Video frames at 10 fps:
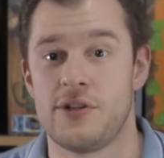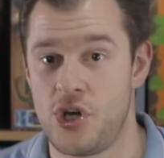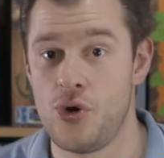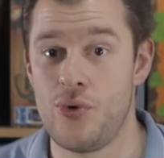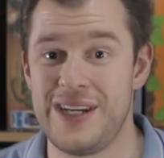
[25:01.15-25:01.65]

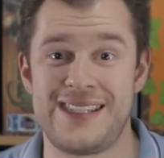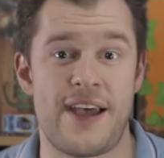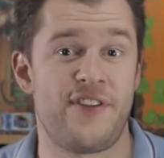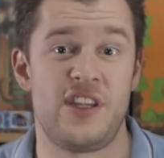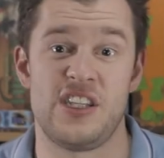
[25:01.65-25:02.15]
Two is
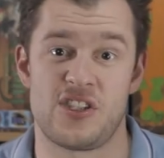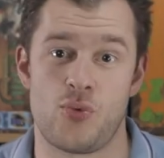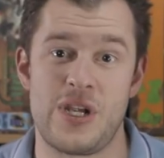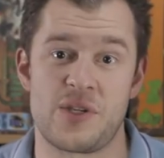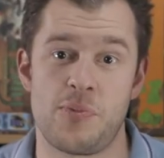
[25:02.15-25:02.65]
definitely the
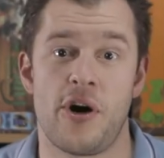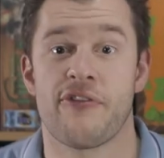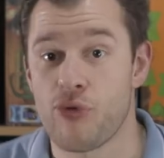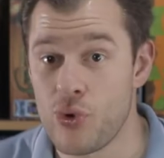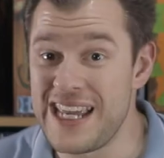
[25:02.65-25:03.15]
sweet
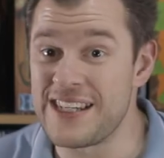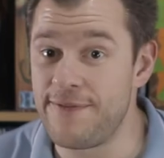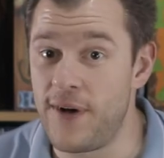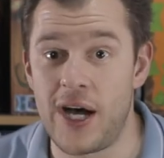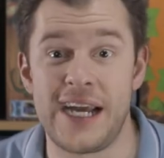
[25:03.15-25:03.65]
spot. Three is
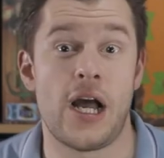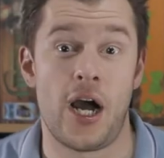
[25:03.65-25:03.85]
fine.